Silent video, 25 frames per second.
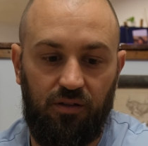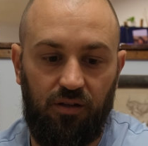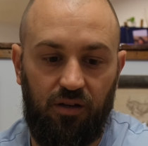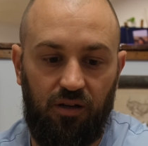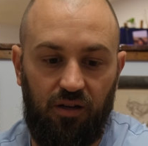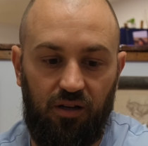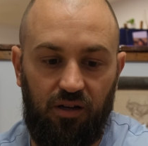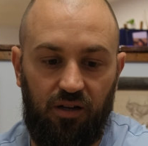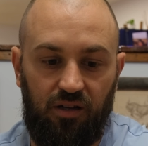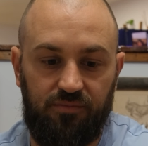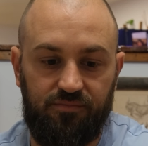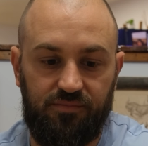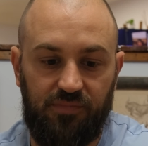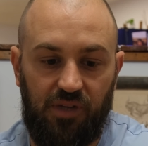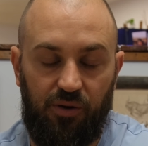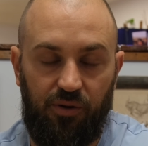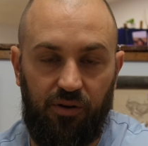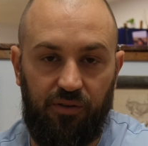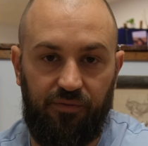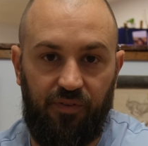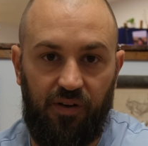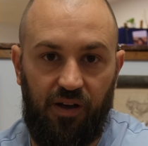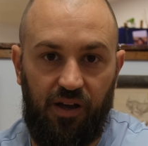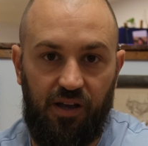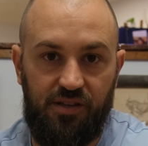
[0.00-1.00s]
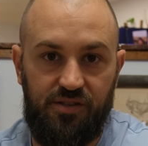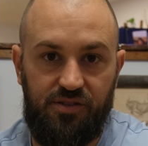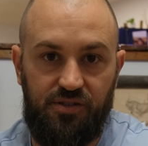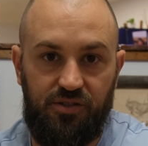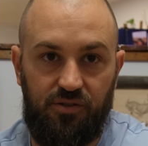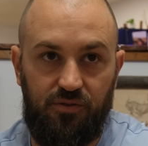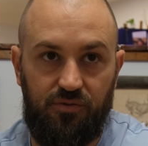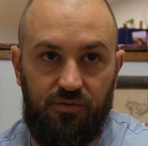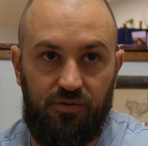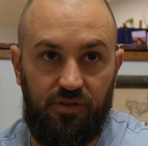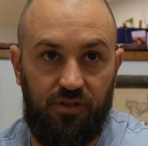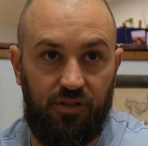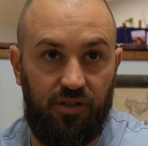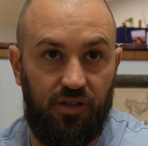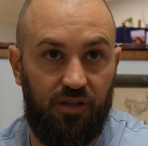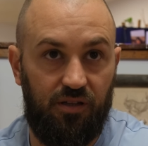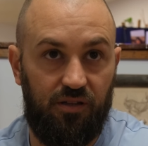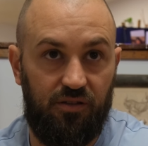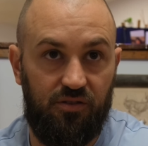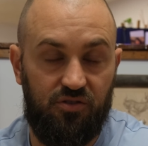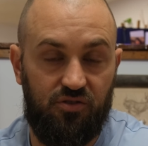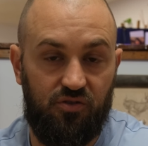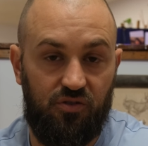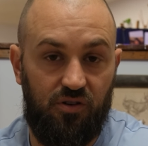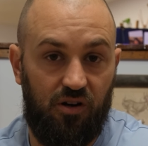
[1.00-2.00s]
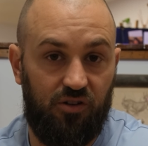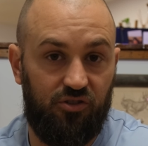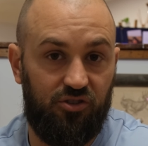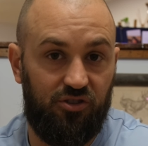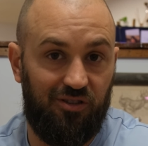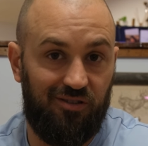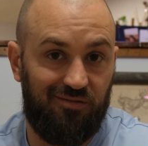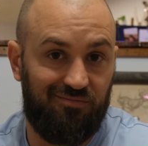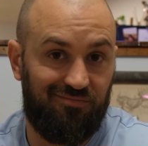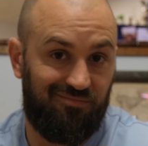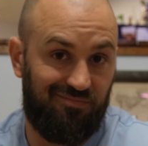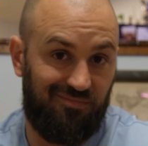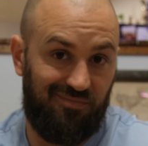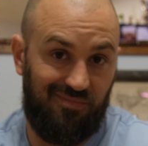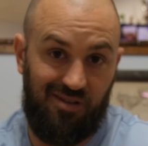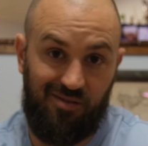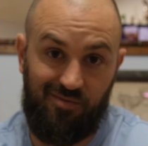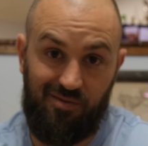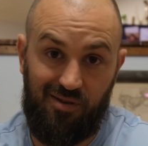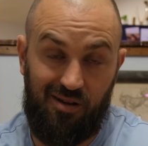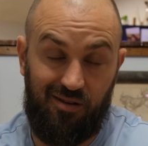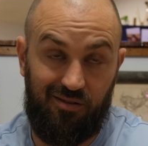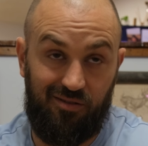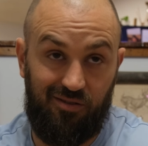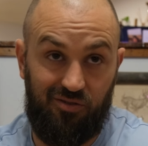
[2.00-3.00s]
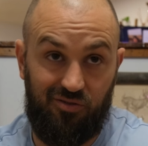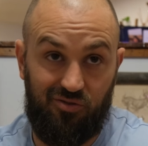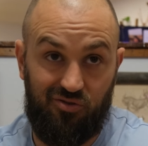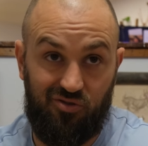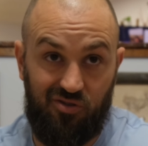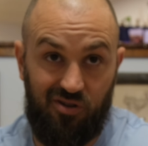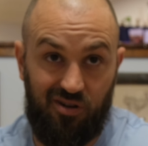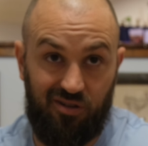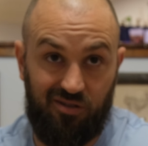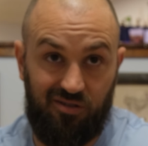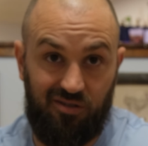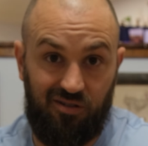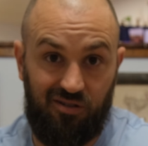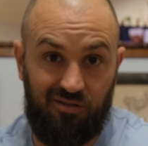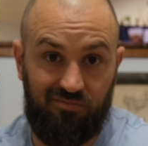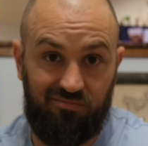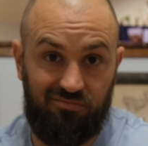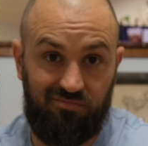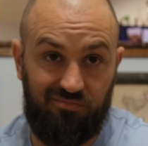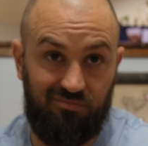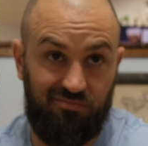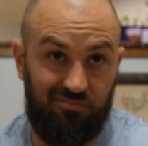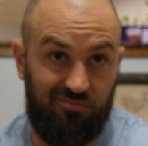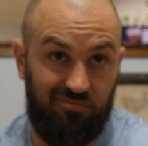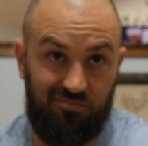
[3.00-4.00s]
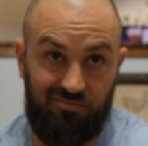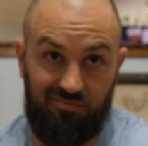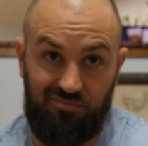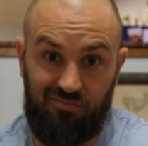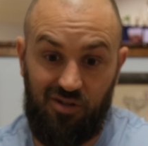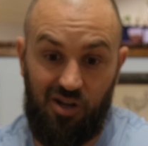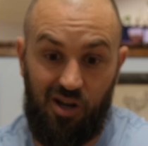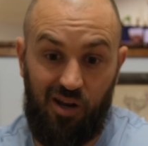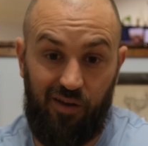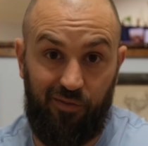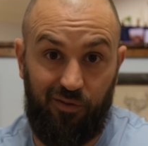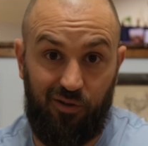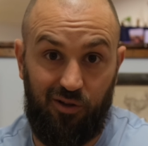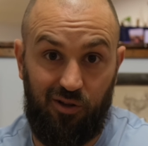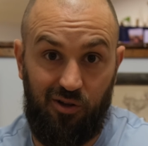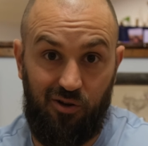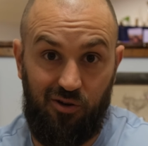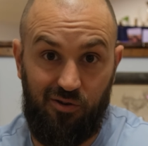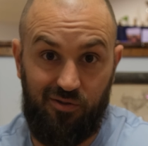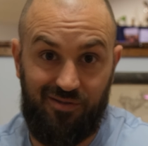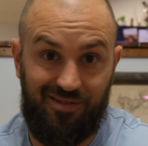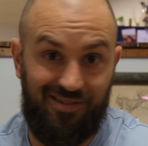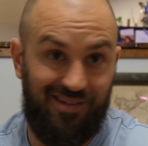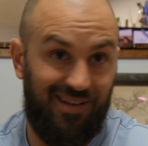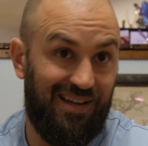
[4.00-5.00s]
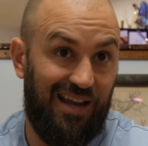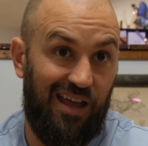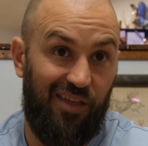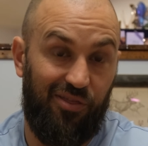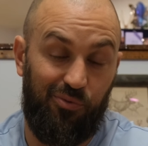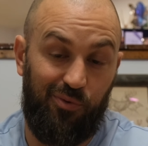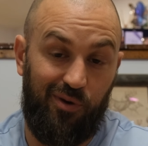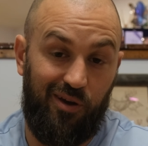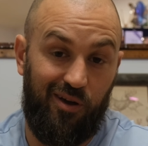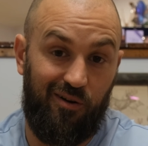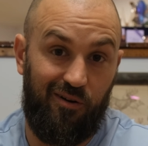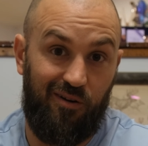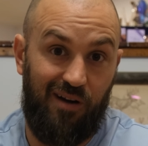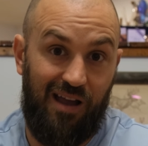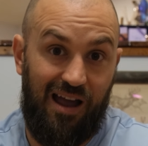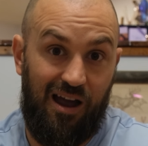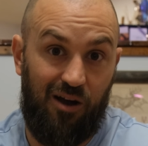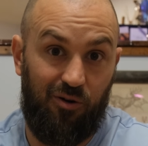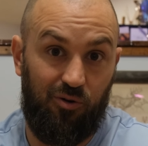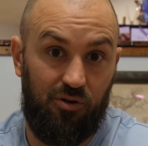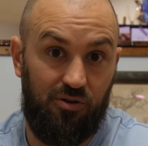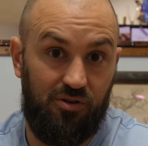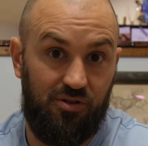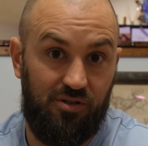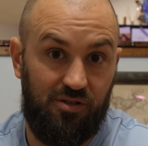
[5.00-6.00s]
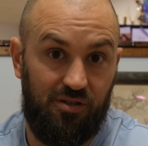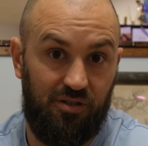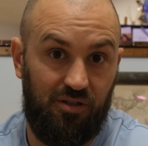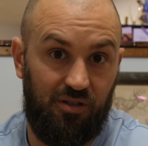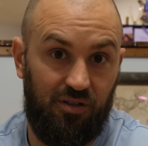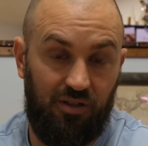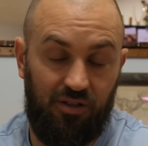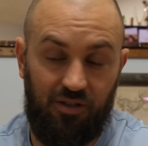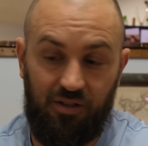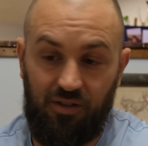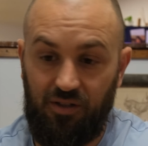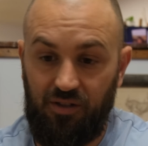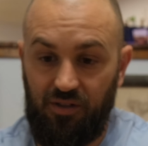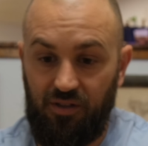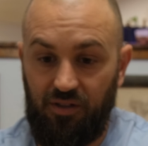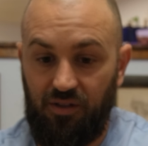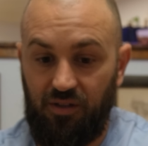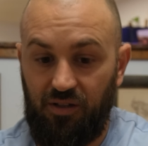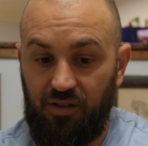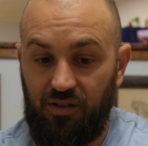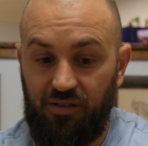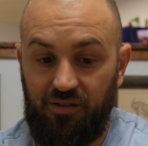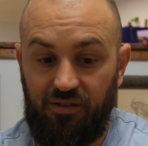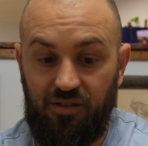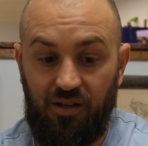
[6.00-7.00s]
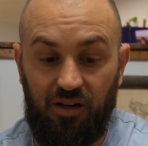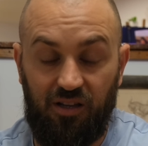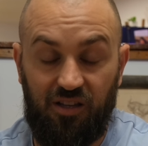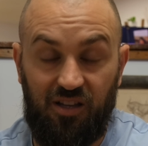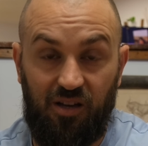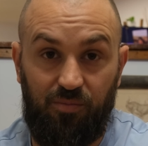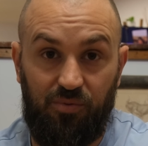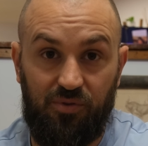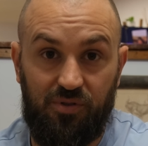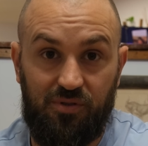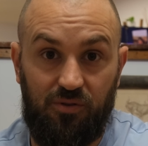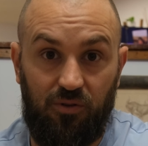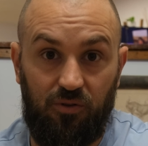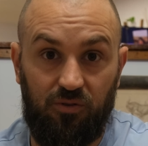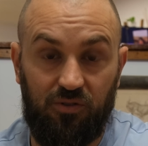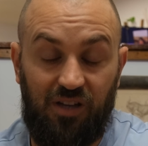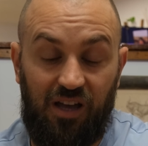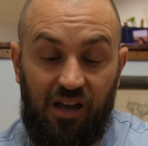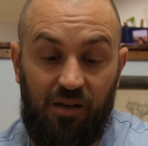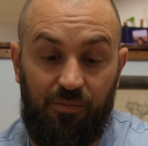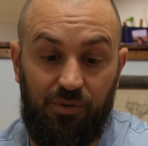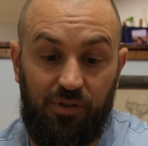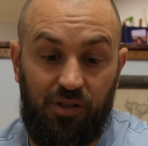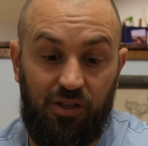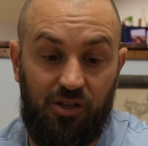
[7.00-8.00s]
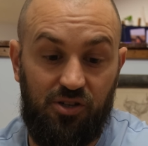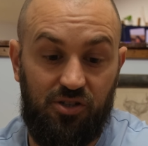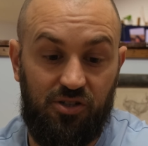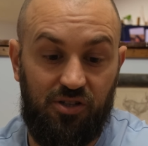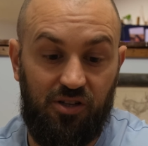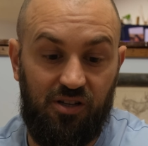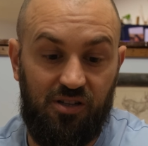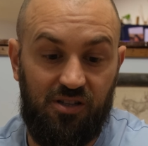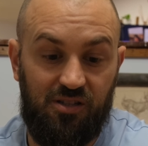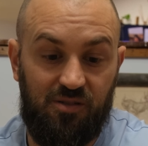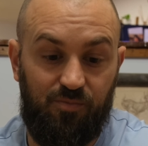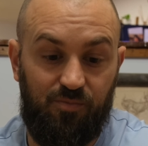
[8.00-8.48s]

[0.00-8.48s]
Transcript: I would advise you to get instruction. I'm not an instructor, not even close. I got 300 hours. Done a couple STOL competitions,